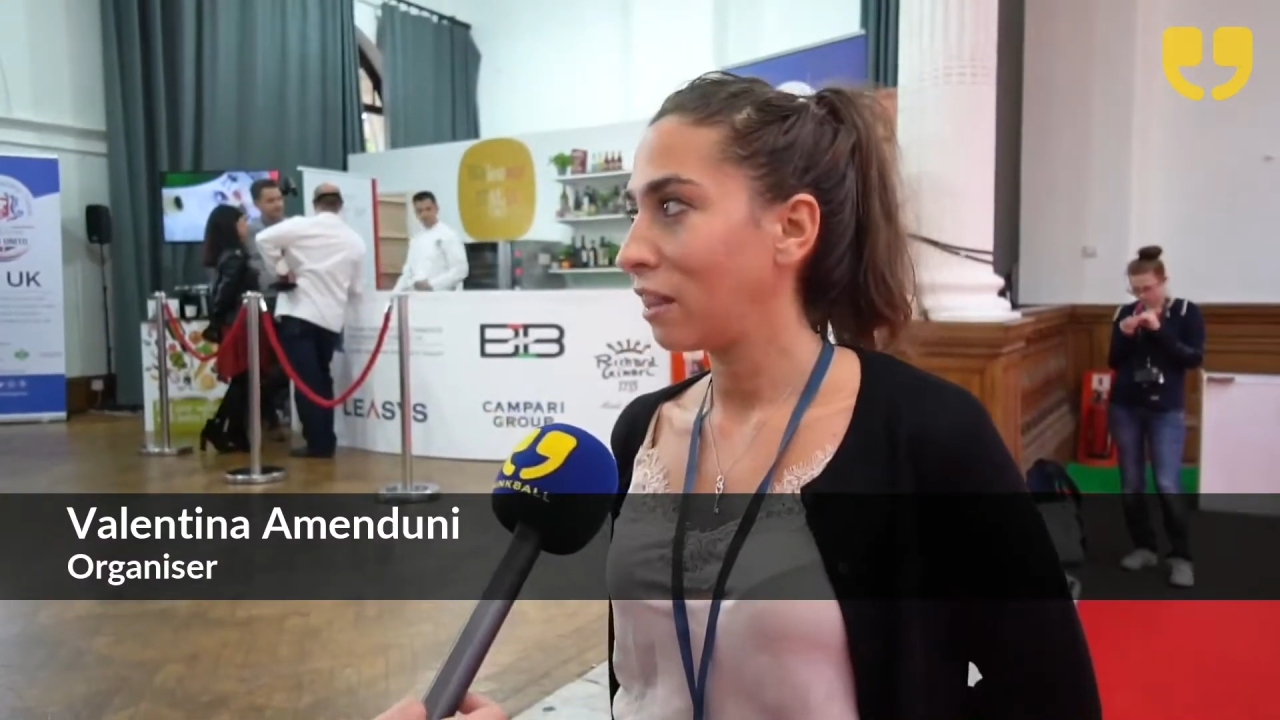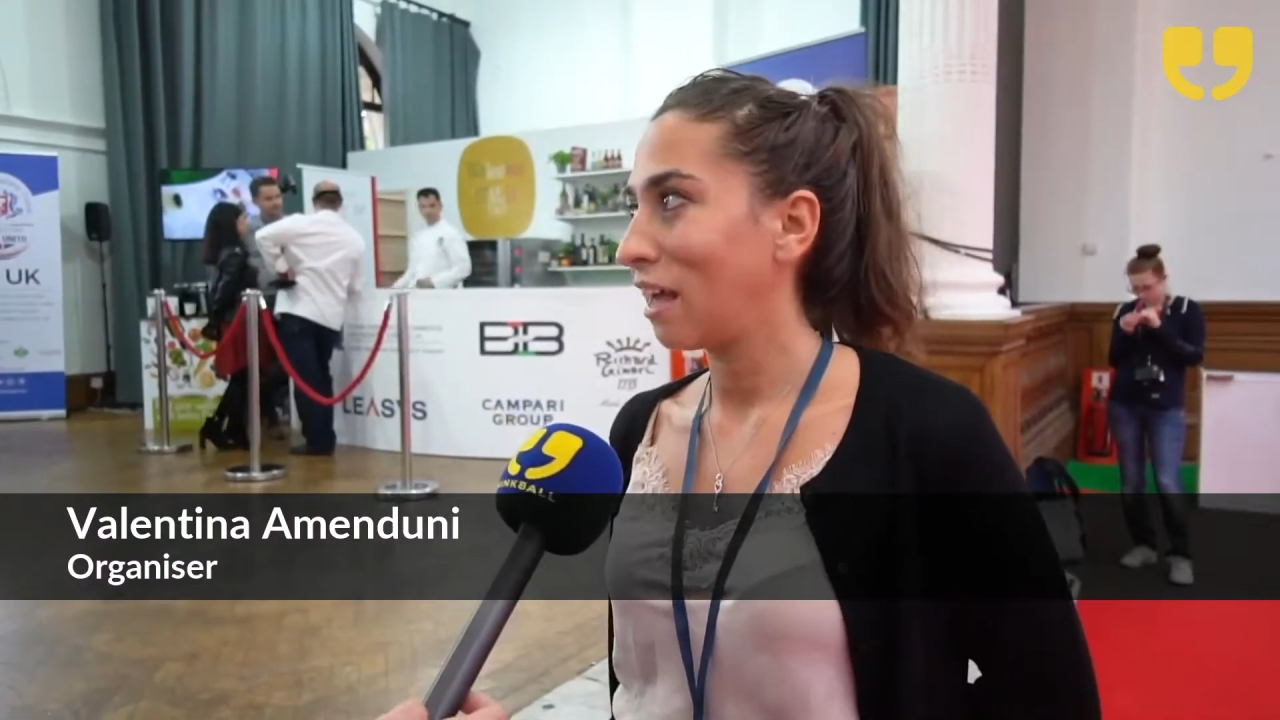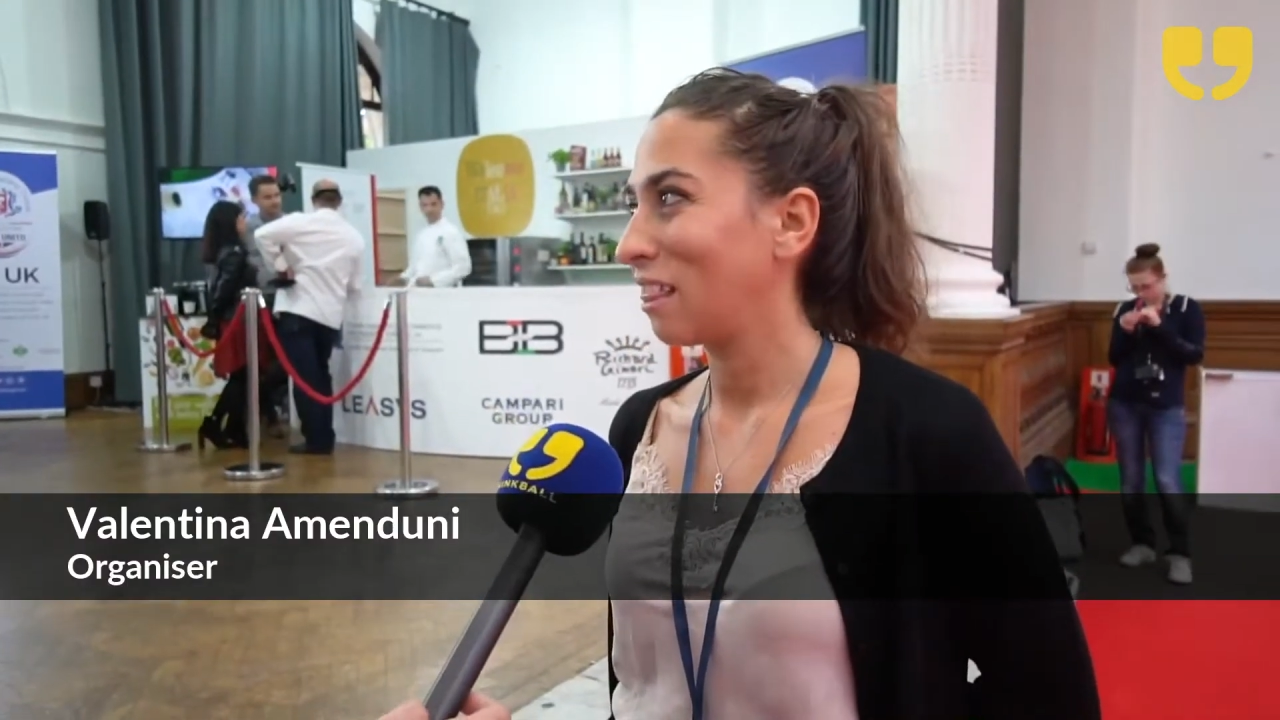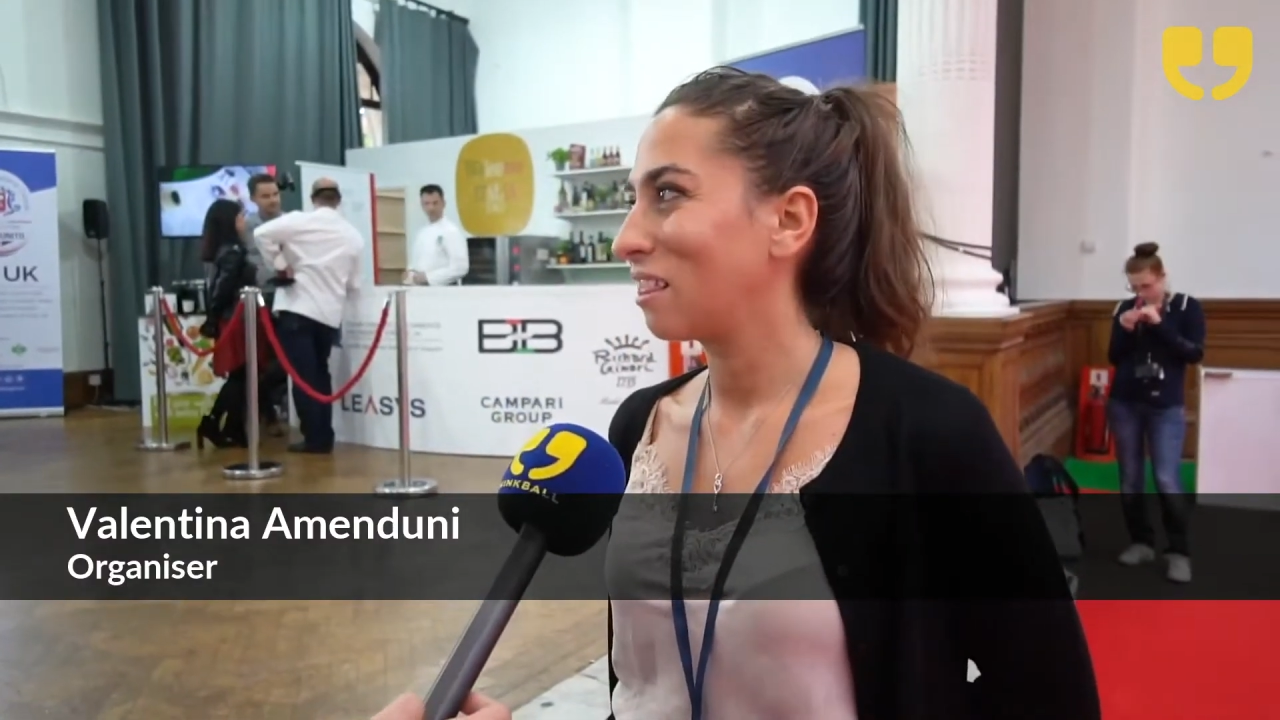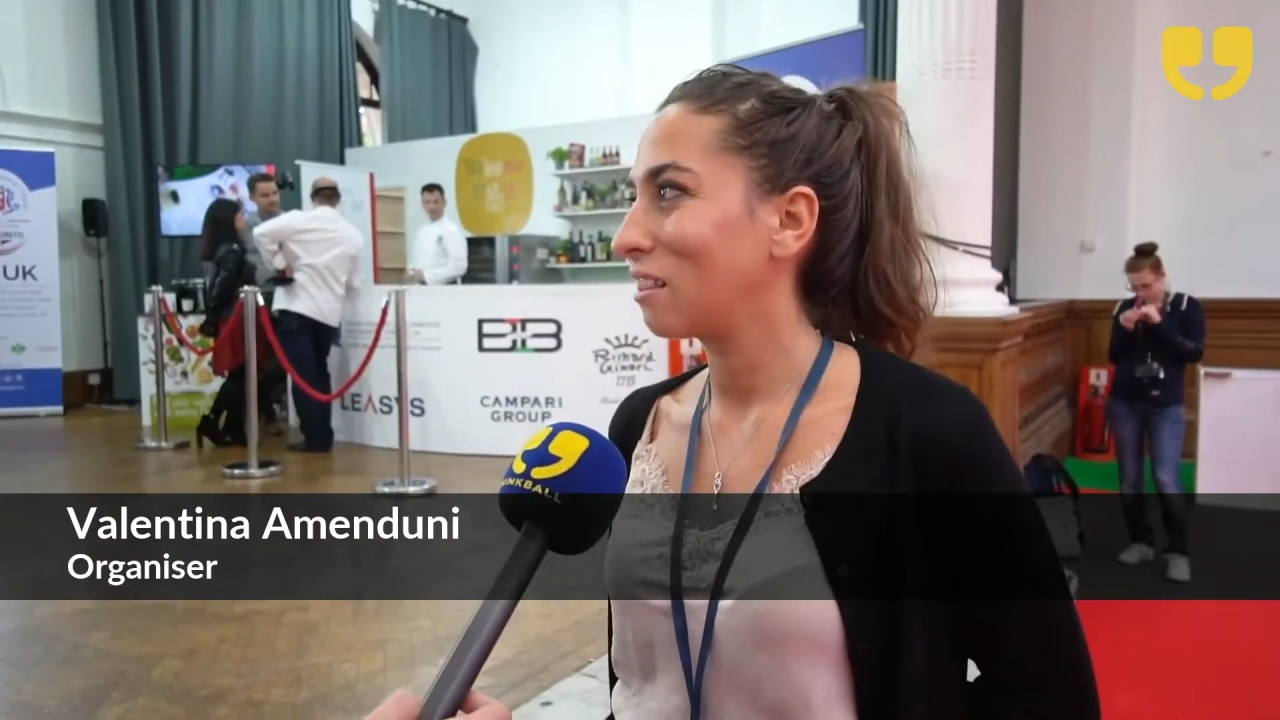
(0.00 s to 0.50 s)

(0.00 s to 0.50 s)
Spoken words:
that